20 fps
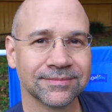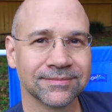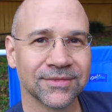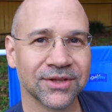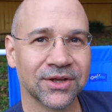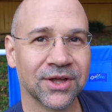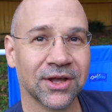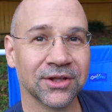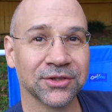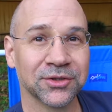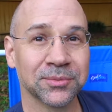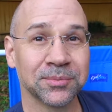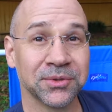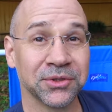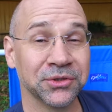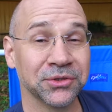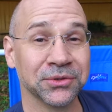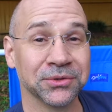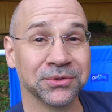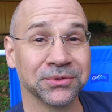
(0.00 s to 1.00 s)
The color
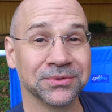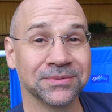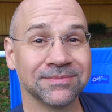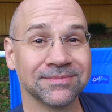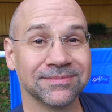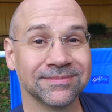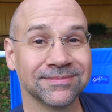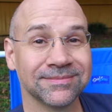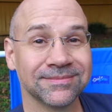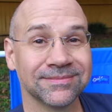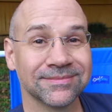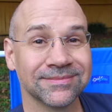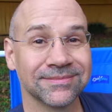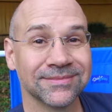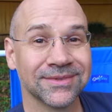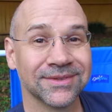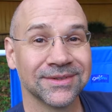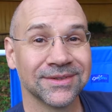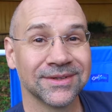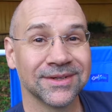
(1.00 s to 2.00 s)
blue
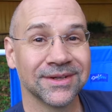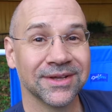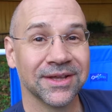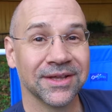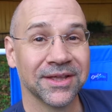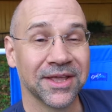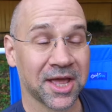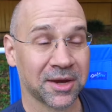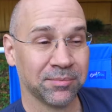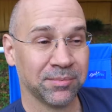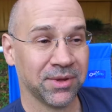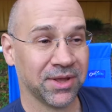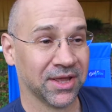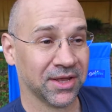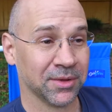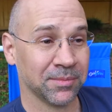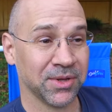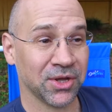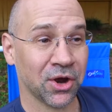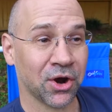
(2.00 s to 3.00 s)

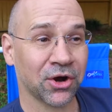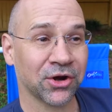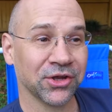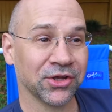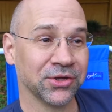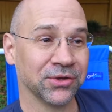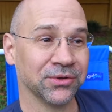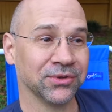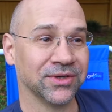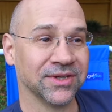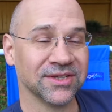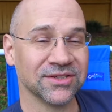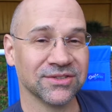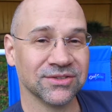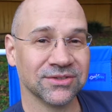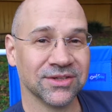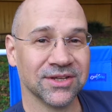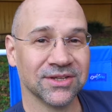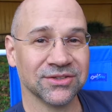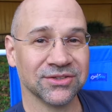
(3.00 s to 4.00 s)
can be argued
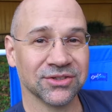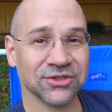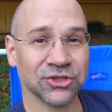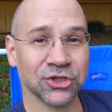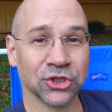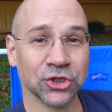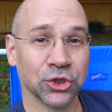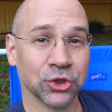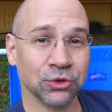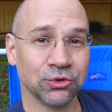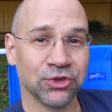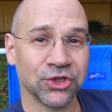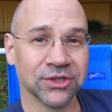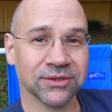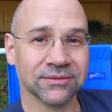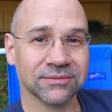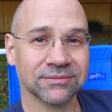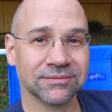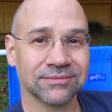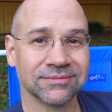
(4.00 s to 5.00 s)
is a
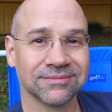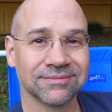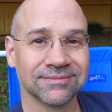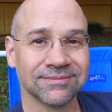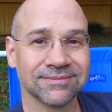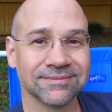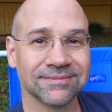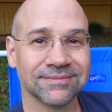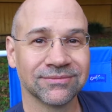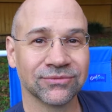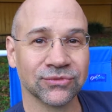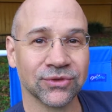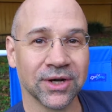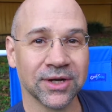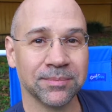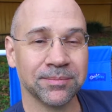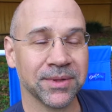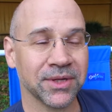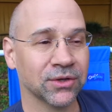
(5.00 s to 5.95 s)
delusion, right?